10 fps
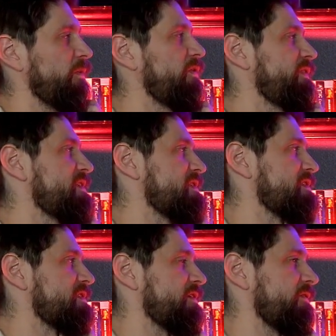movies
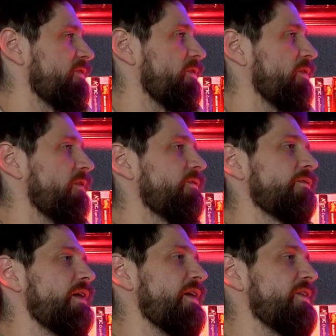this year for horror,
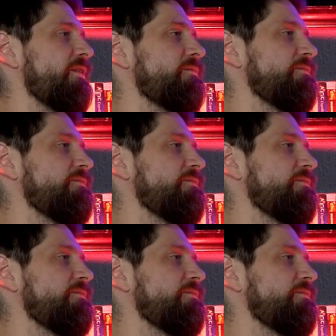I thought.